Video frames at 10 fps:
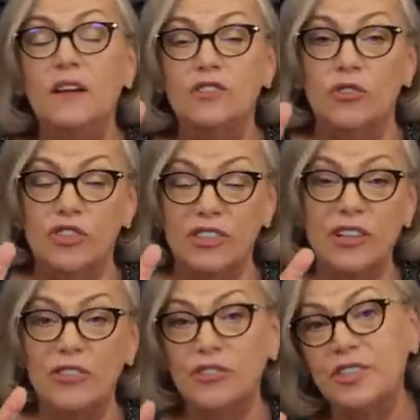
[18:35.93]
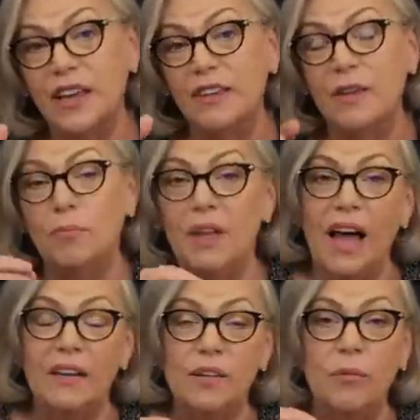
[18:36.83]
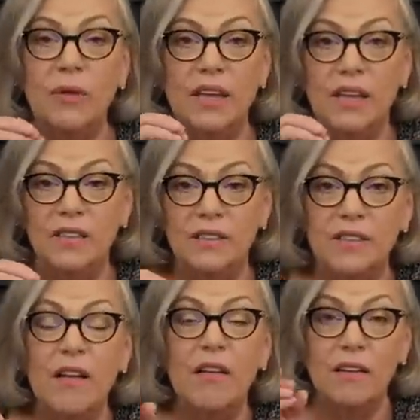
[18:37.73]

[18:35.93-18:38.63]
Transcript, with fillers: So just understand that platinum is